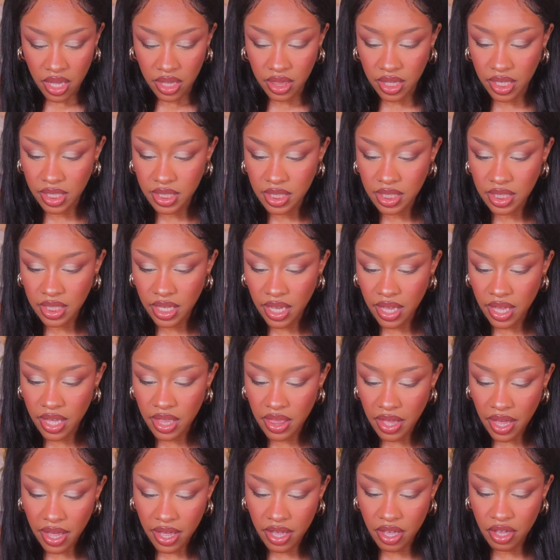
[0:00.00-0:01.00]
They say
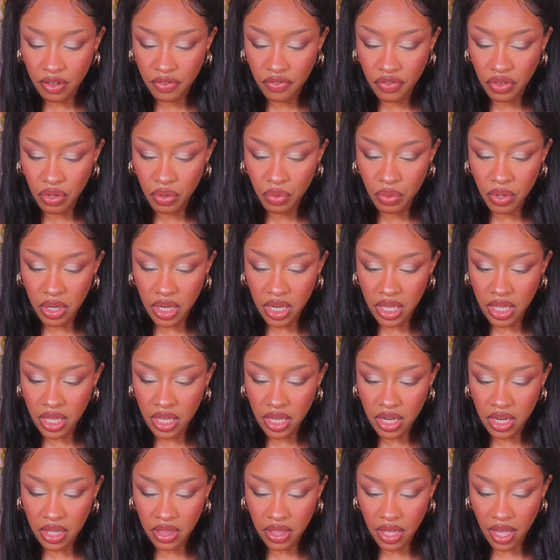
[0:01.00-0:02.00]
that if you
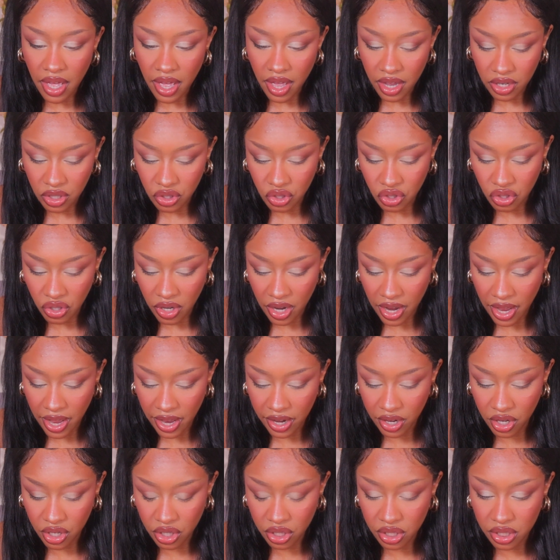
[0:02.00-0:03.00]
need the extra
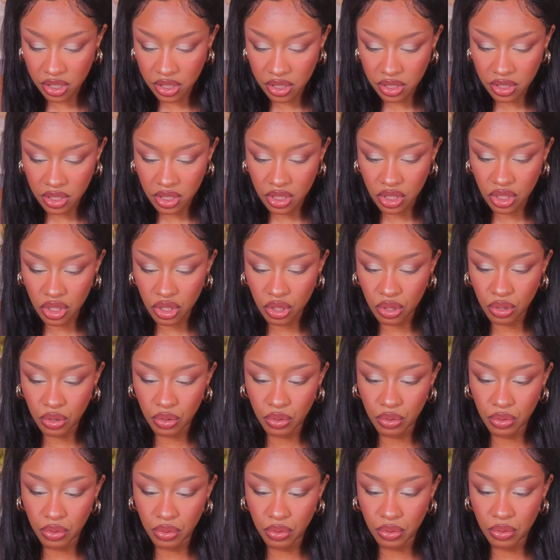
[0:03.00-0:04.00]
anchors
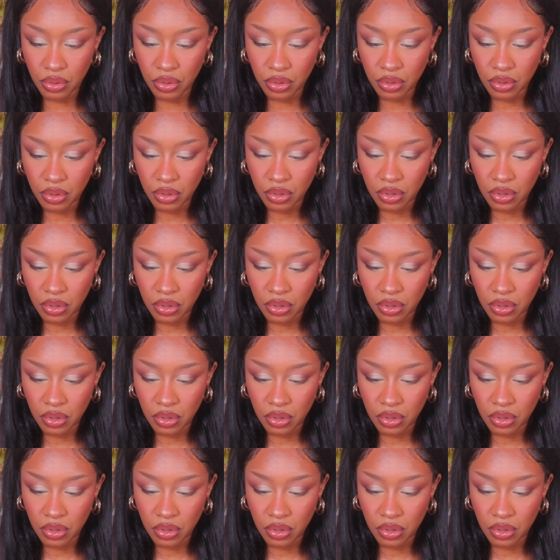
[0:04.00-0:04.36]
to